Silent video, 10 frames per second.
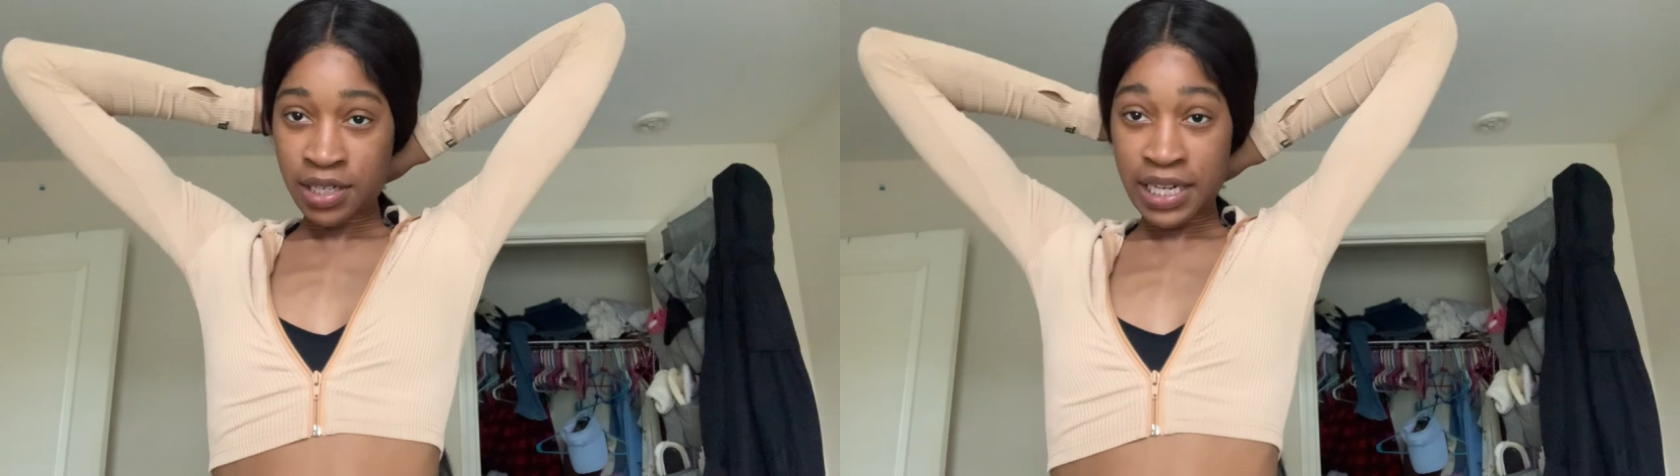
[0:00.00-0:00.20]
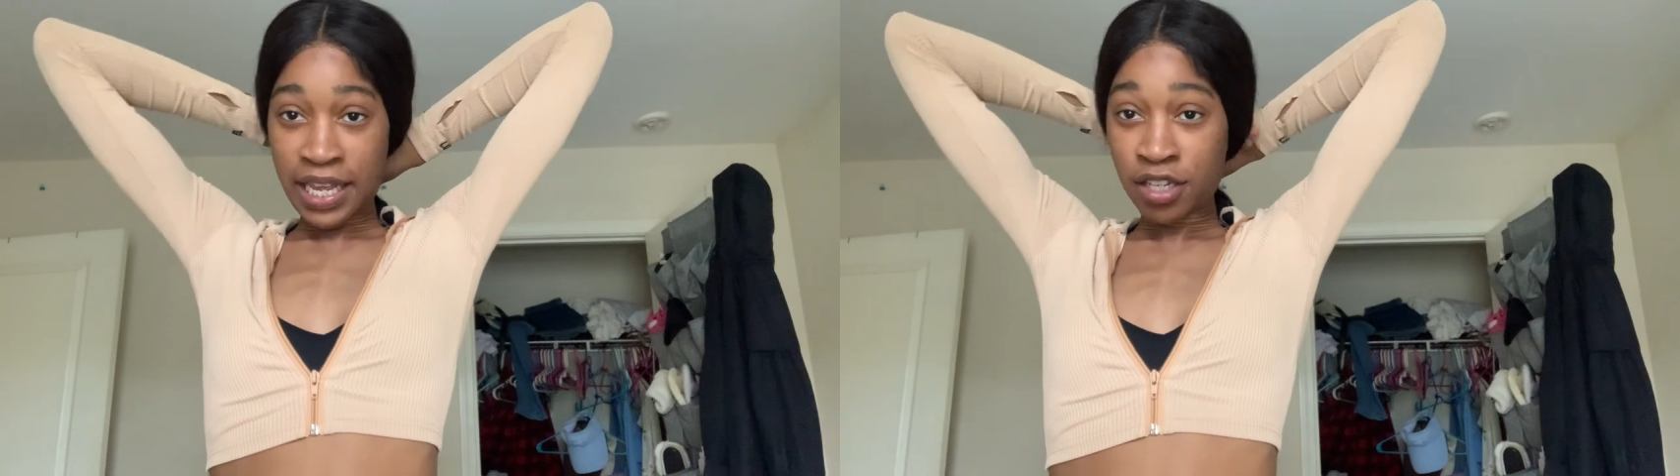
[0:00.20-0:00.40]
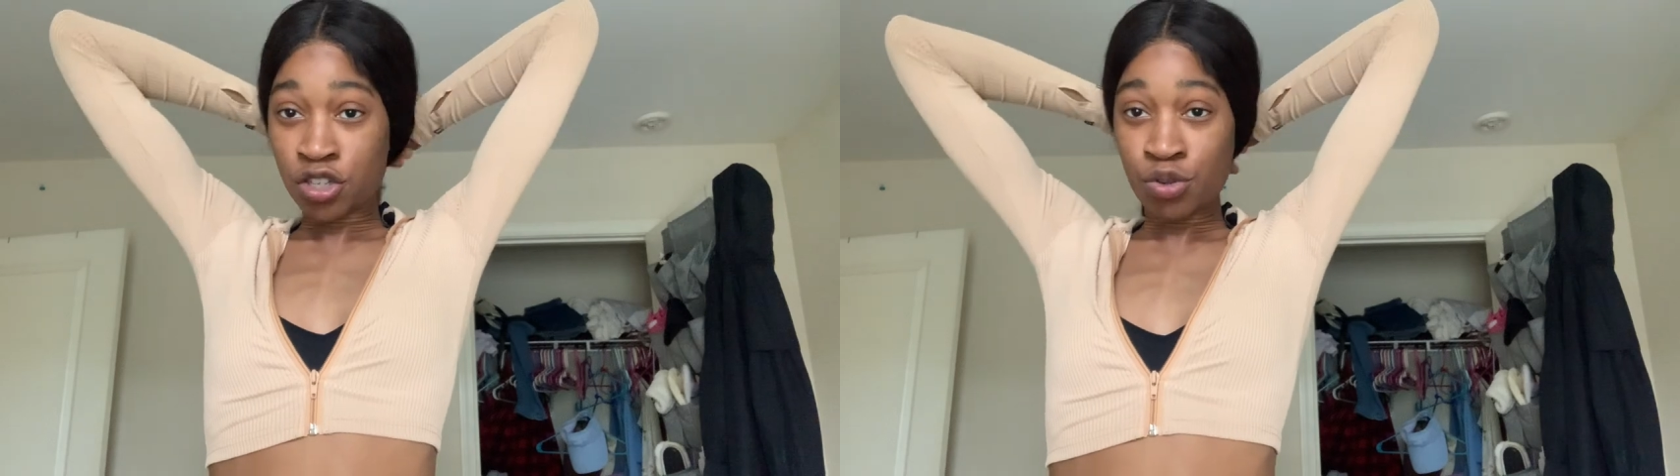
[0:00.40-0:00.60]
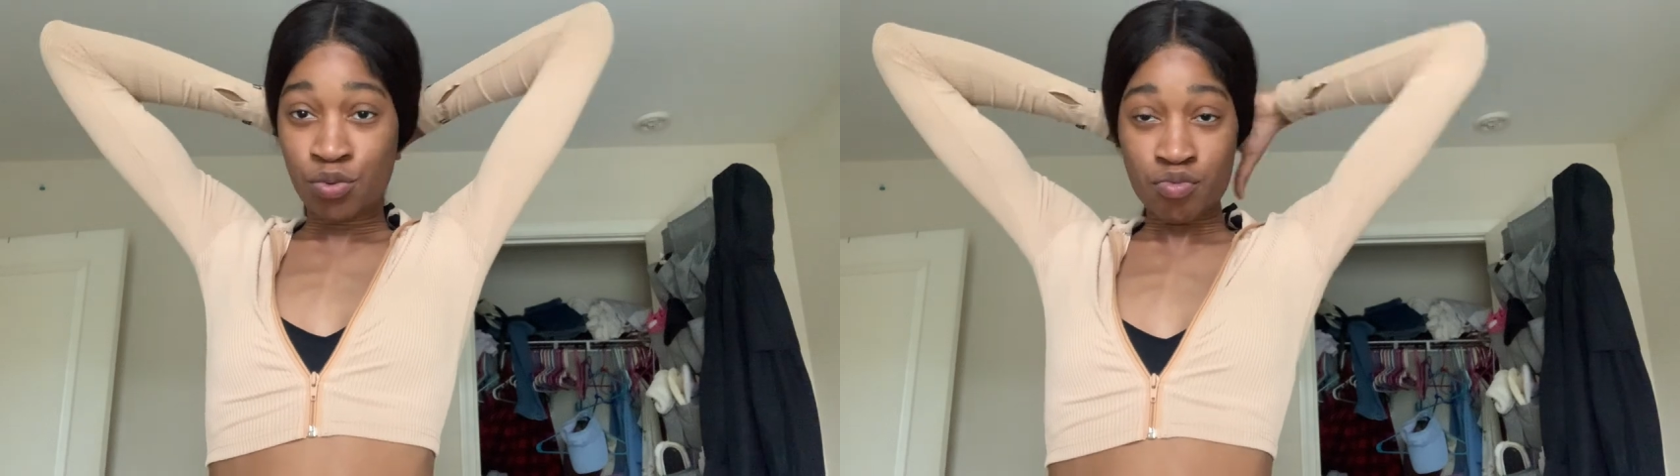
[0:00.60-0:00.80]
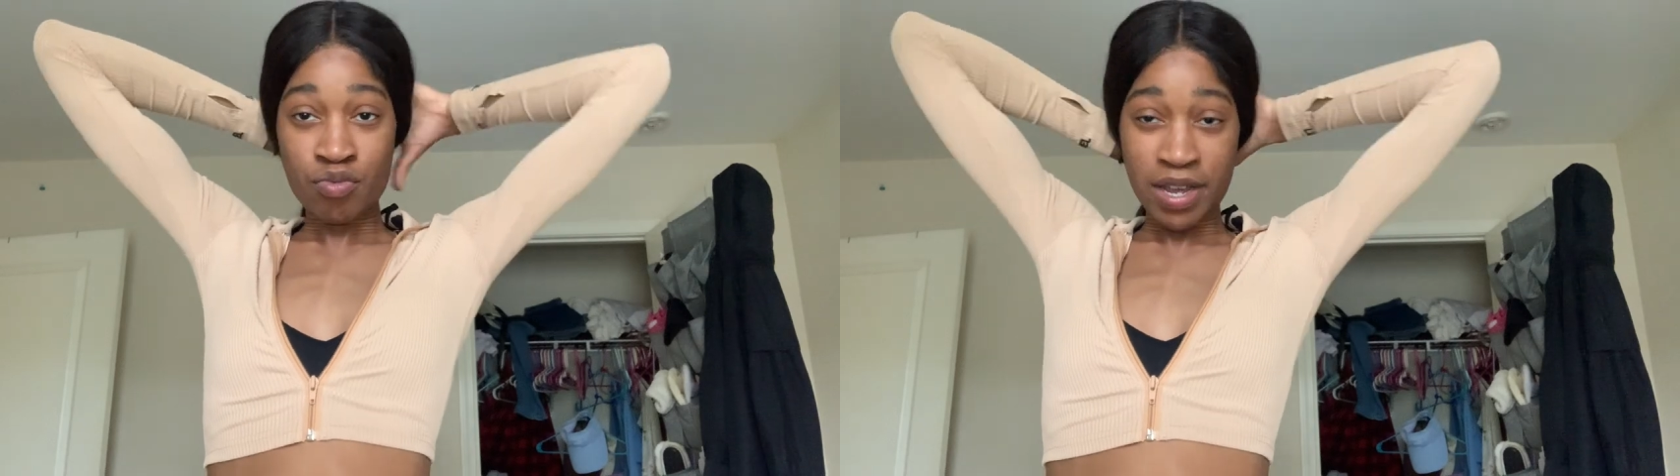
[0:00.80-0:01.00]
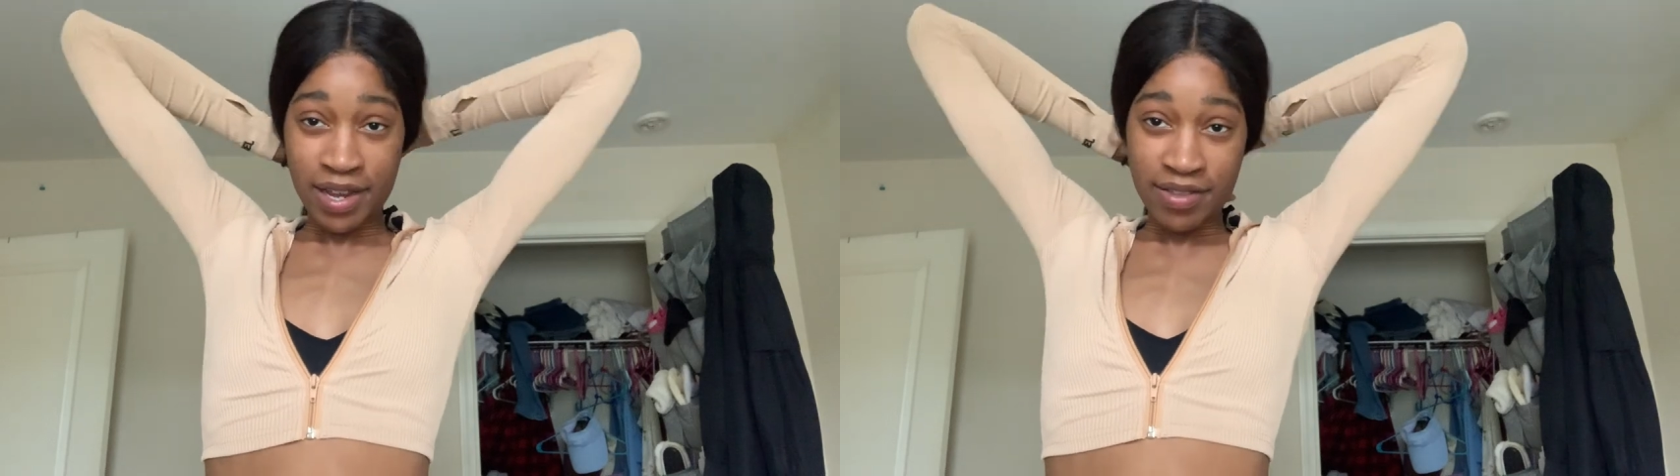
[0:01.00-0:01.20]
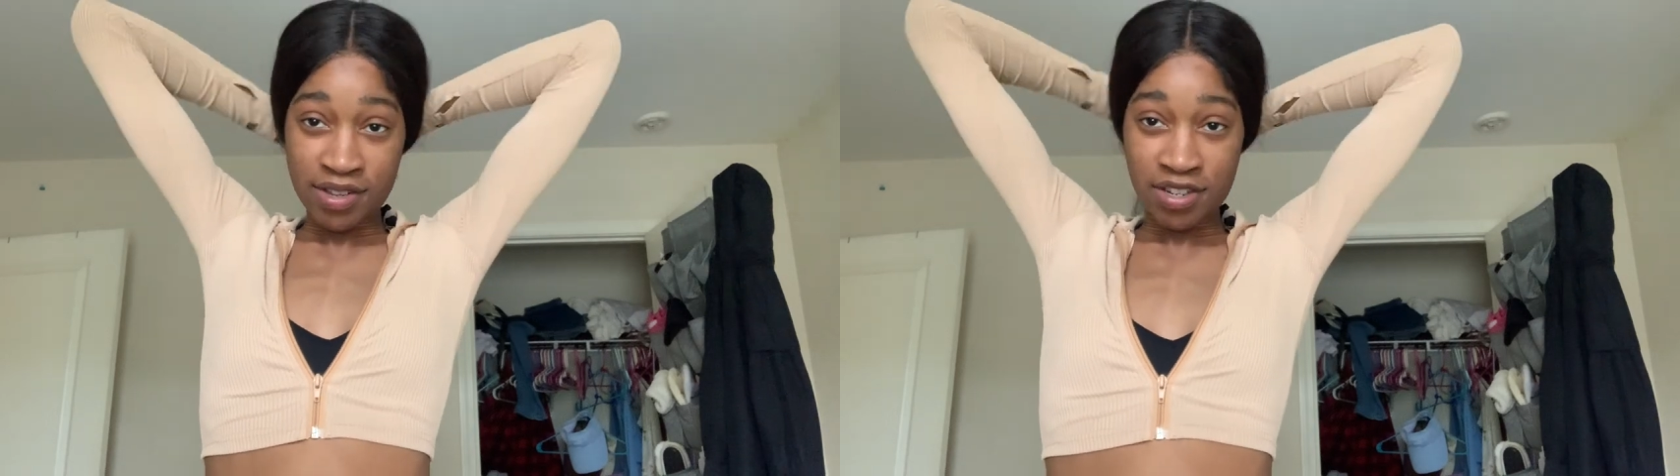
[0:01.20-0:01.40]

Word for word: day two at the